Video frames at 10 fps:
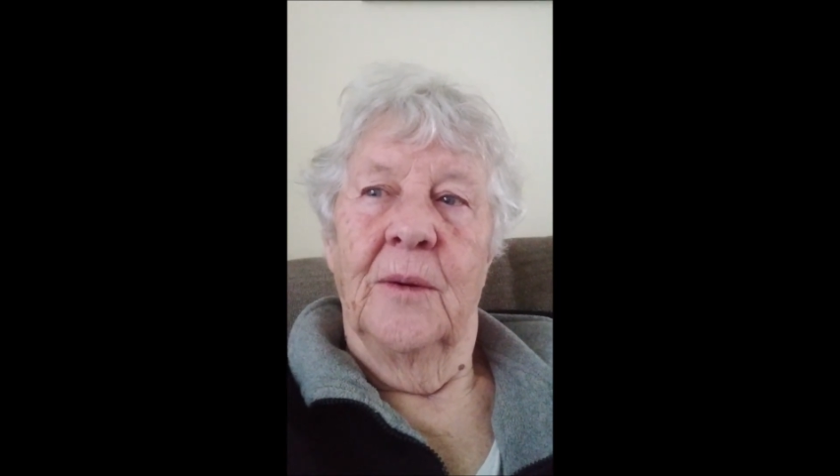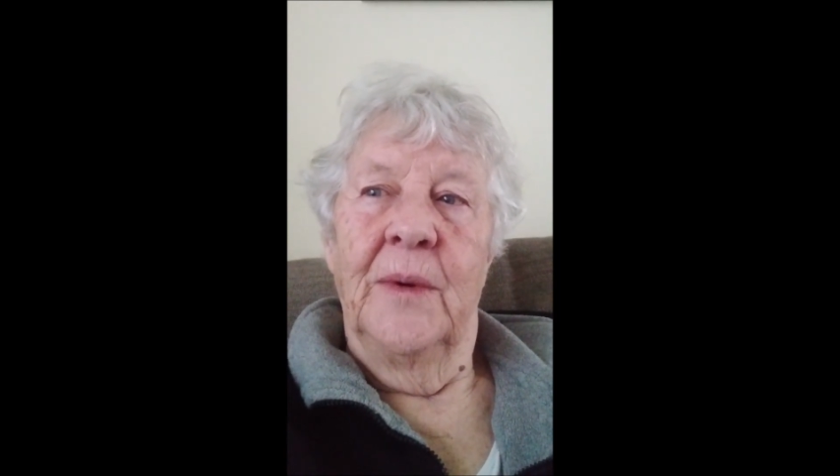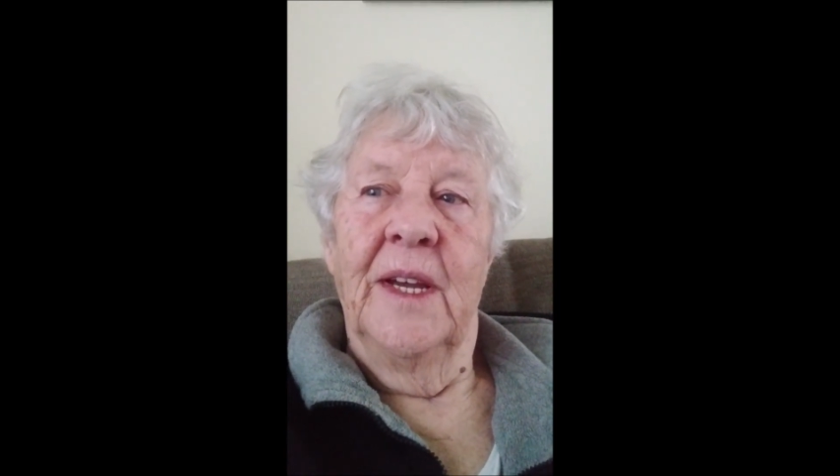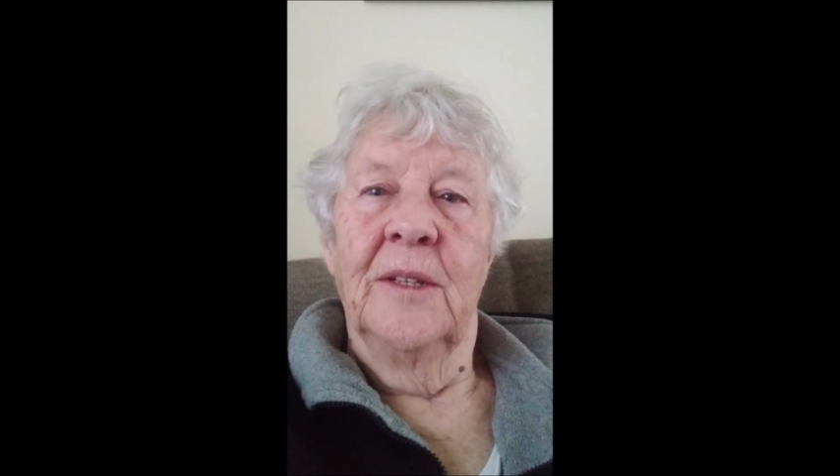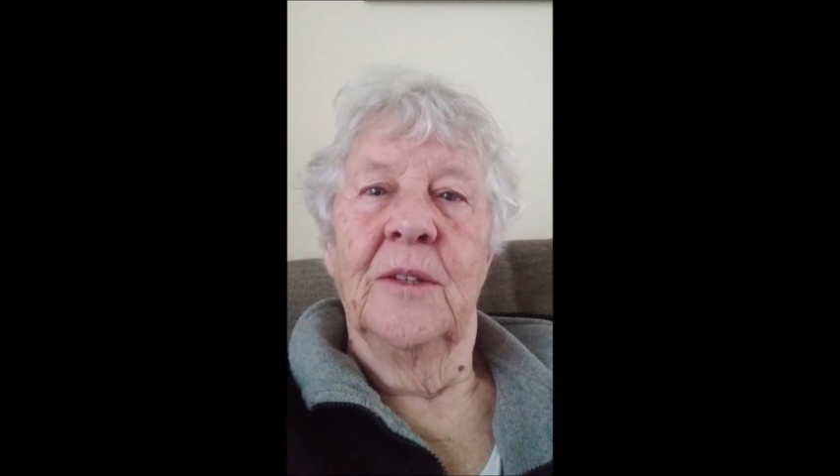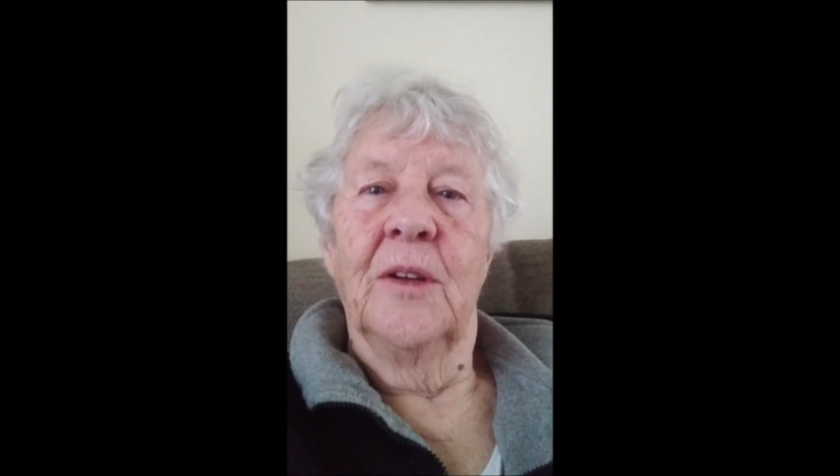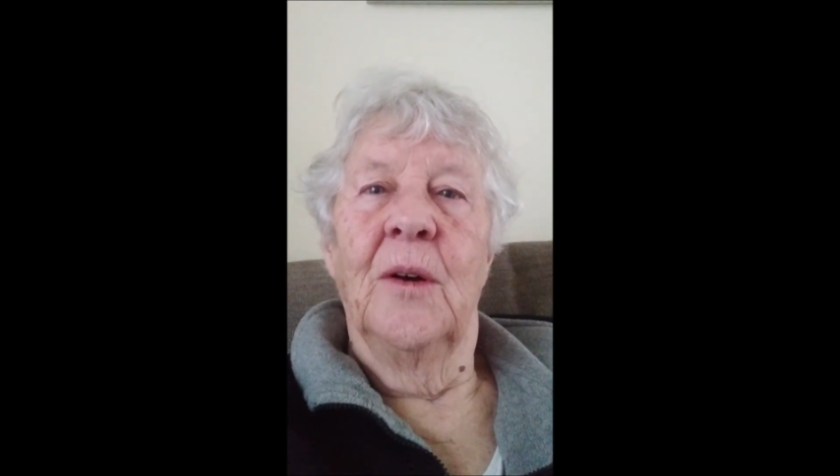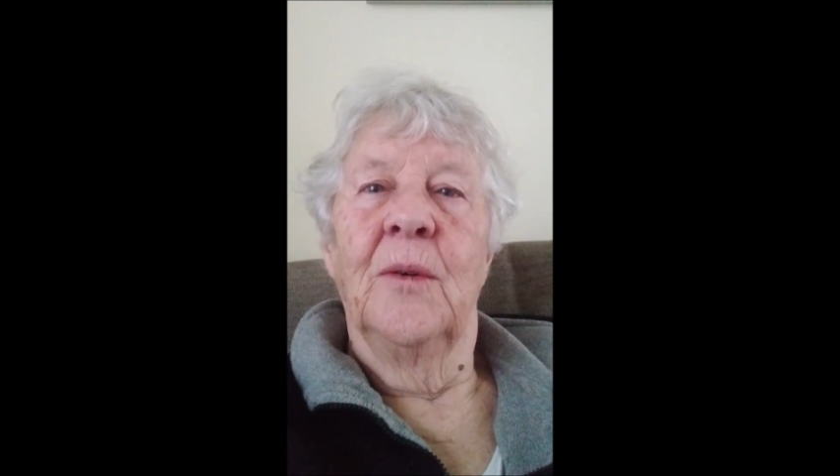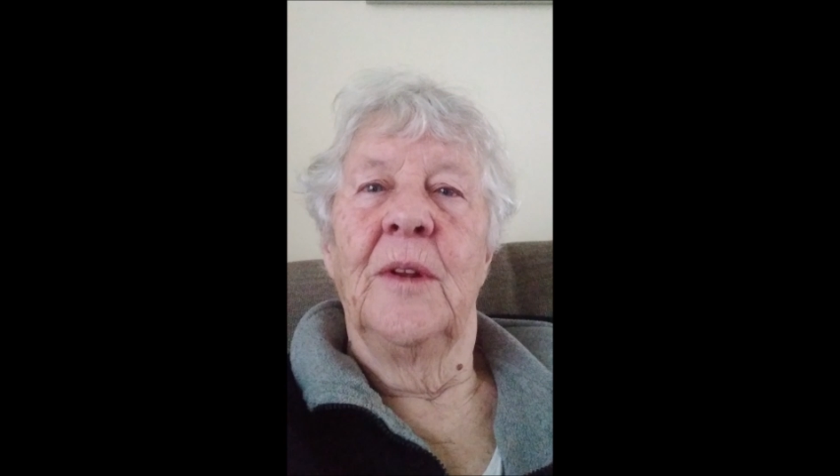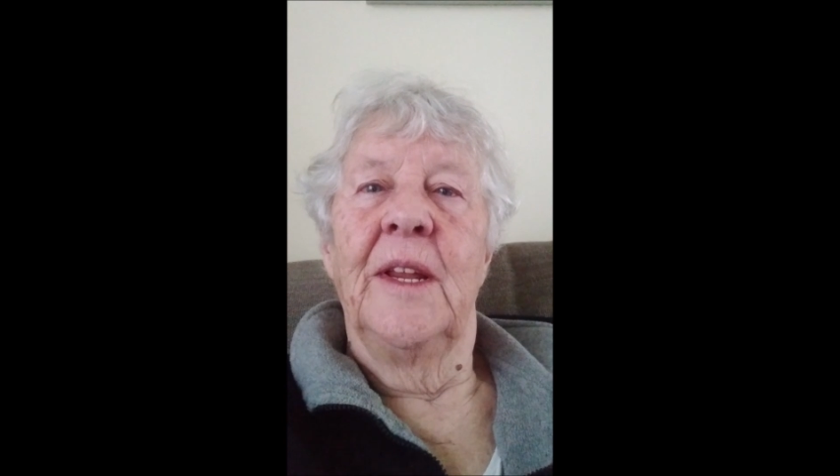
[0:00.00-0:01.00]
we are not
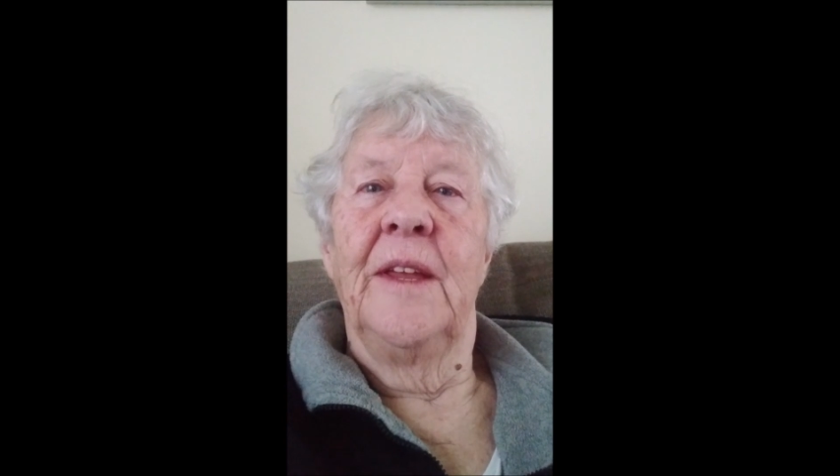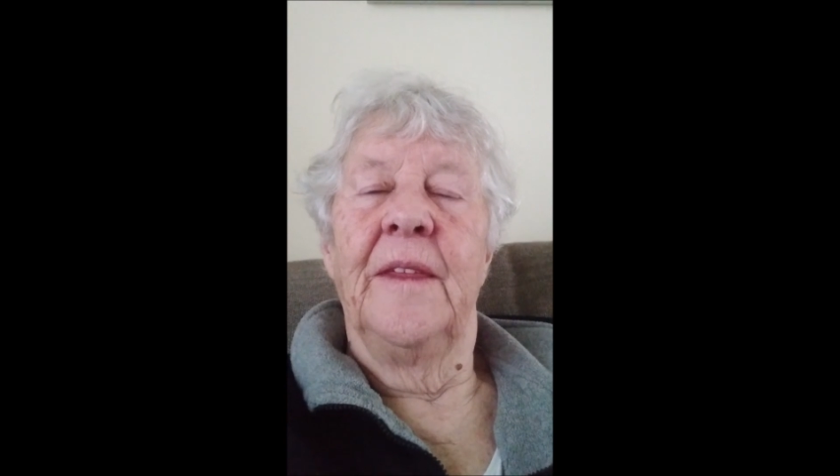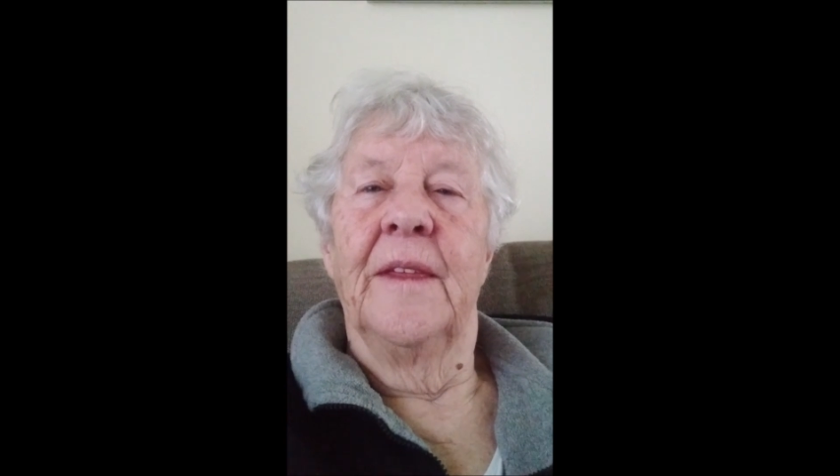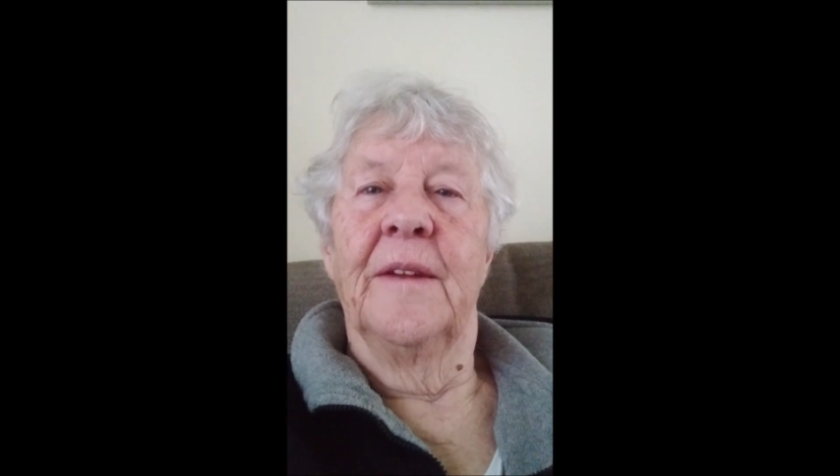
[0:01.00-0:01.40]
only